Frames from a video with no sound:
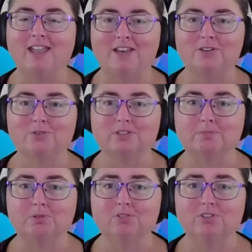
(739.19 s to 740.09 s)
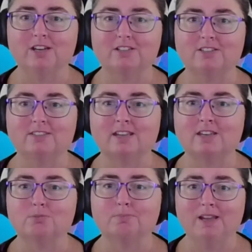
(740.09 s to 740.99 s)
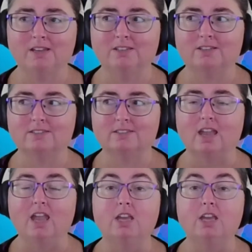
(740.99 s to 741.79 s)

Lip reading: and your subcontractors and your partners.